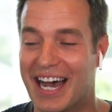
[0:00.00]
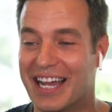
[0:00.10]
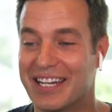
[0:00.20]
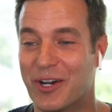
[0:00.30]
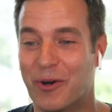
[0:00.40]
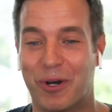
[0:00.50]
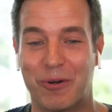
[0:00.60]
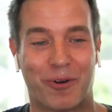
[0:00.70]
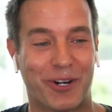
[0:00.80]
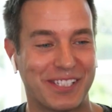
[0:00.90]
I know what
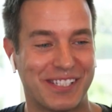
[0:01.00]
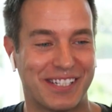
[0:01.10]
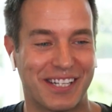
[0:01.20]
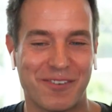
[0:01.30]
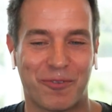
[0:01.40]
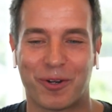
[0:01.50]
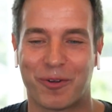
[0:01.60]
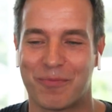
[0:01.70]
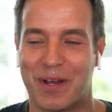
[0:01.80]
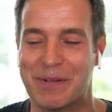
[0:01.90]
works and doesn't work
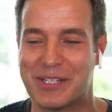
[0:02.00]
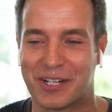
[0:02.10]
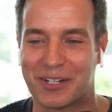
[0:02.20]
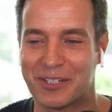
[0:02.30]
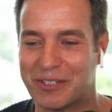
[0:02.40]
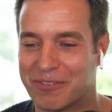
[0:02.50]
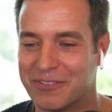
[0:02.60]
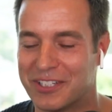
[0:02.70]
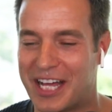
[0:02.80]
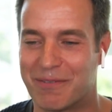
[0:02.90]
with my material from
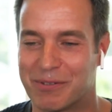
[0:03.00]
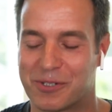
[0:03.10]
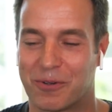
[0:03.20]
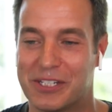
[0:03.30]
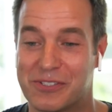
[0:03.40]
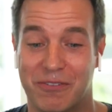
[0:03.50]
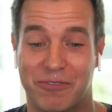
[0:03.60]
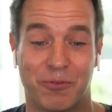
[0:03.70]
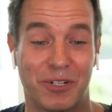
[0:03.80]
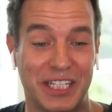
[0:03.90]
the laboratory, so I
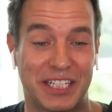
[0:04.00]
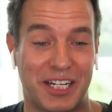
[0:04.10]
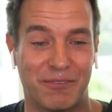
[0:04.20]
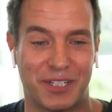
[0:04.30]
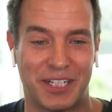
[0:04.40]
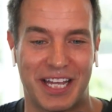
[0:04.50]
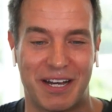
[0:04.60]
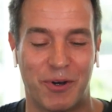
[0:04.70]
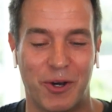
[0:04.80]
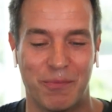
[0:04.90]
feel really confident in that
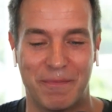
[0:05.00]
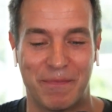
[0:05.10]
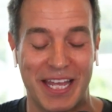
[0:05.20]
moment.